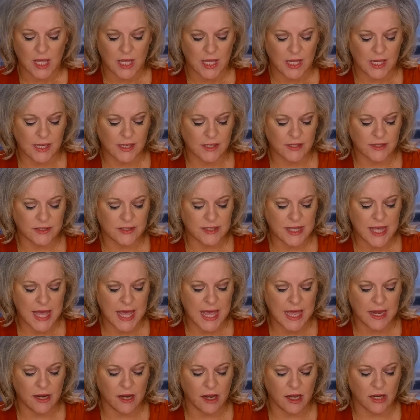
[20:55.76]
Is
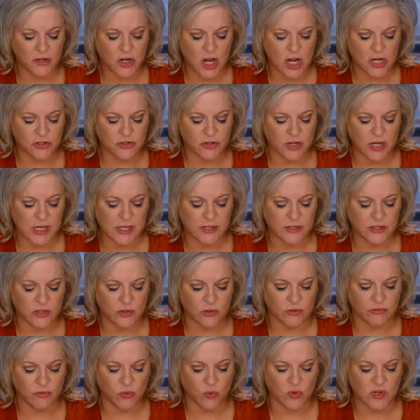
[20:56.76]
that Dr. Eason
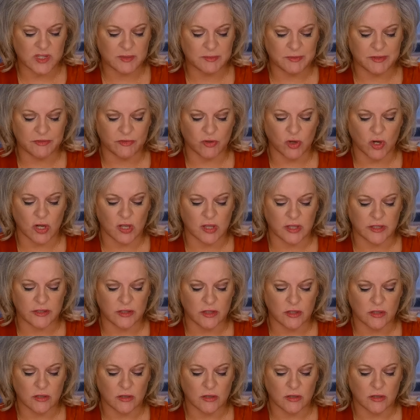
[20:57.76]
or Forrest McFarland?